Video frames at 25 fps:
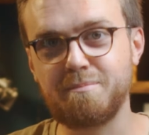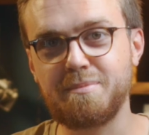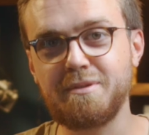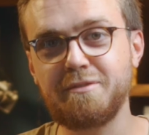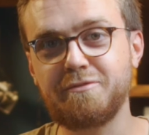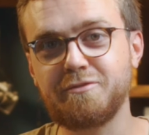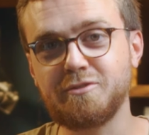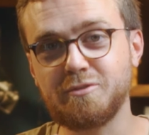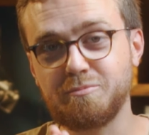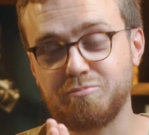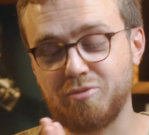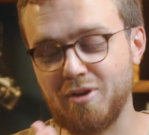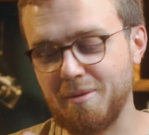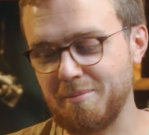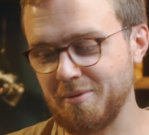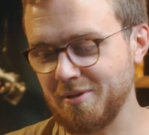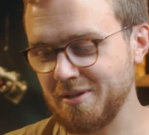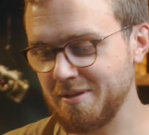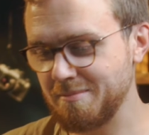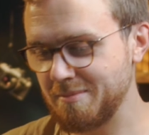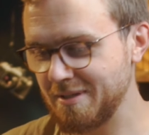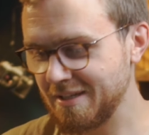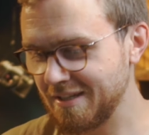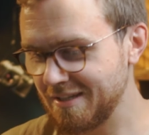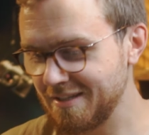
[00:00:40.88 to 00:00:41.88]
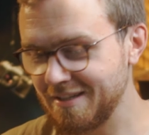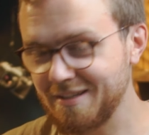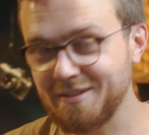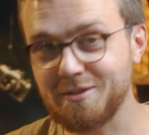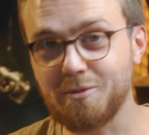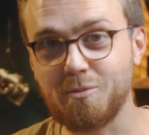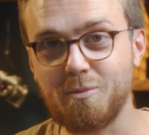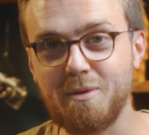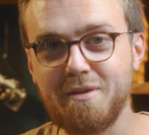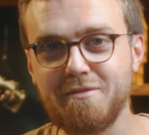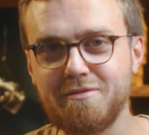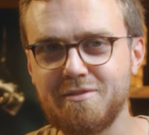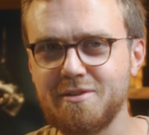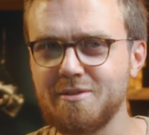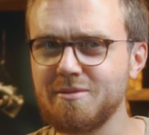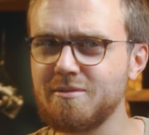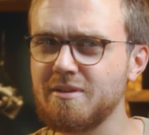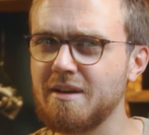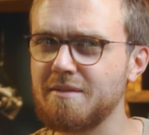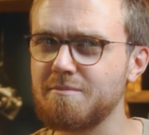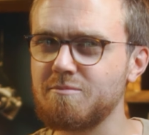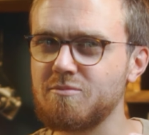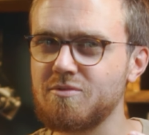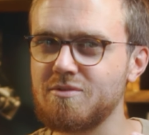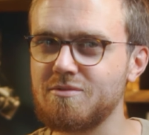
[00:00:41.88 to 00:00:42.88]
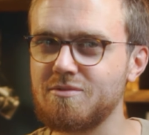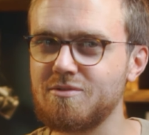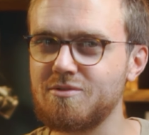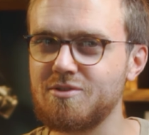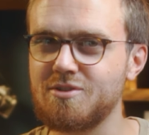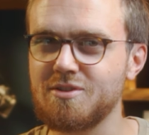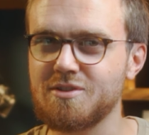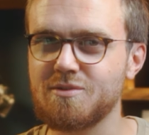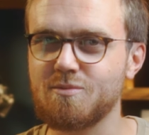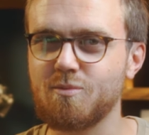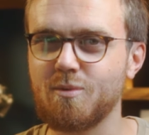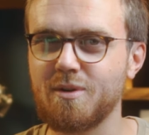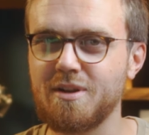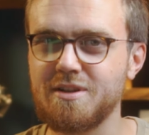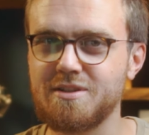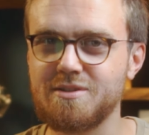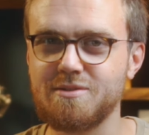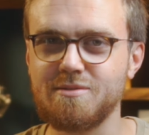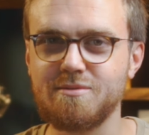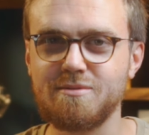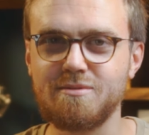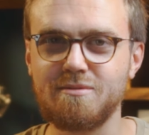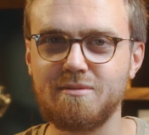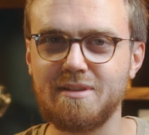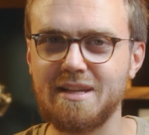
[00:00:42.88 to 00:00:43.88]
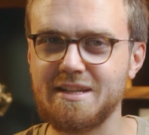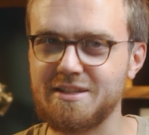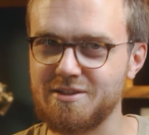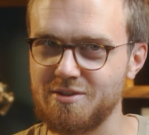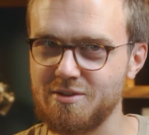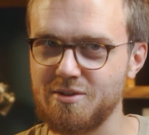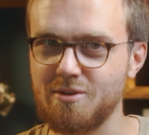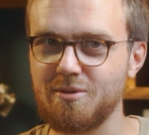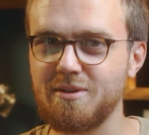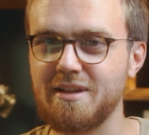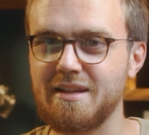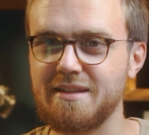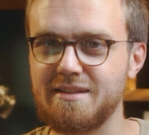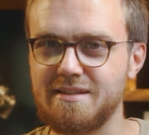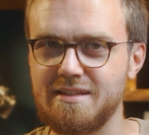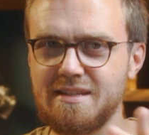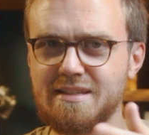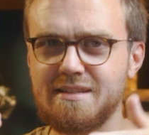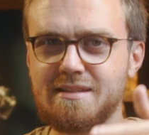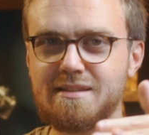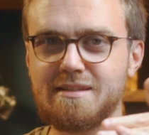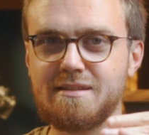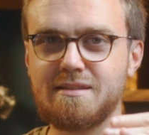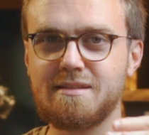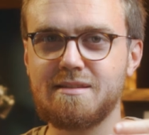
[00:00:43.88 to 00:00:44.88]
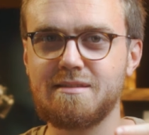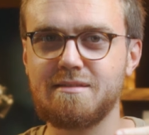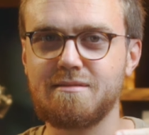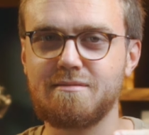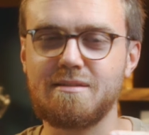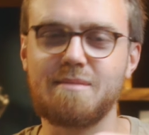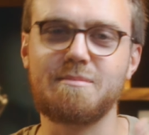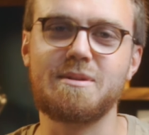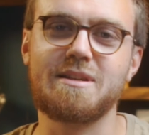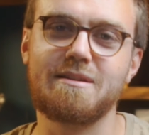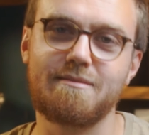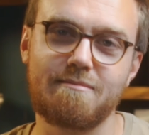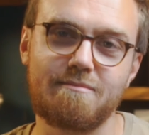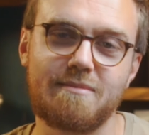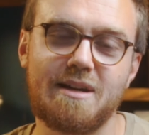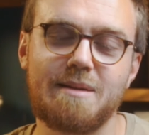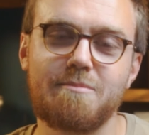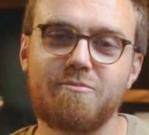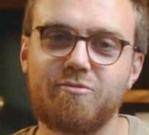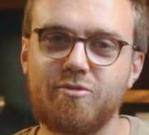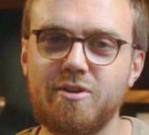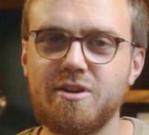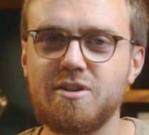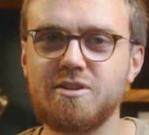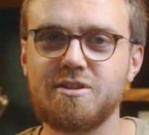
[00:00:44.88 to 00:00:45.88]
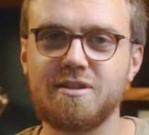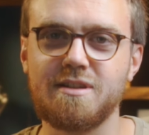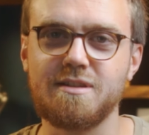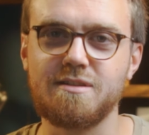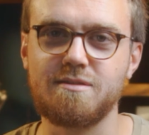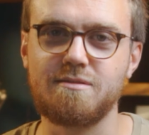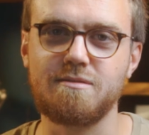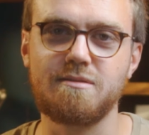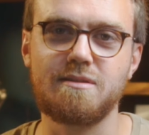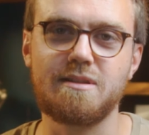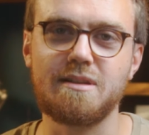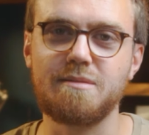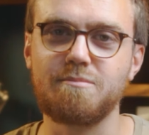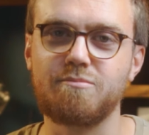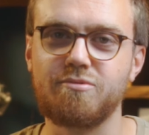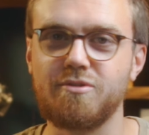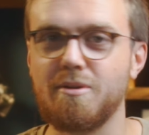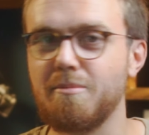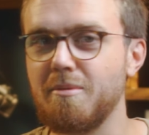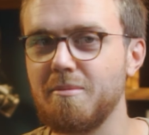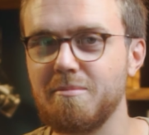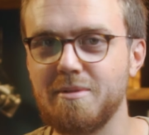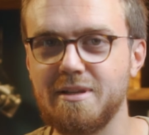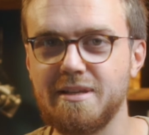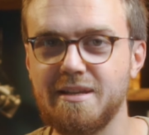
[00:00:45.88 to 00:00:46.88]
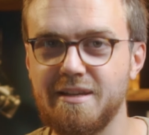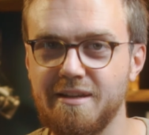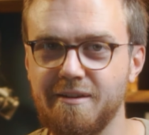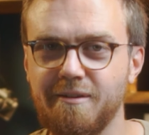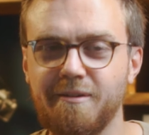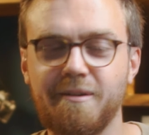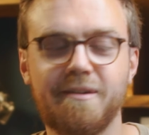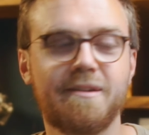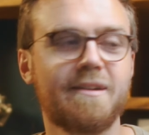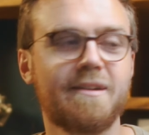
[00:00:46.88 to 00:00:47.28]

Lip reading: Before properly beginning the review, I just wanted to let you know that I'm French, as you can probably hear,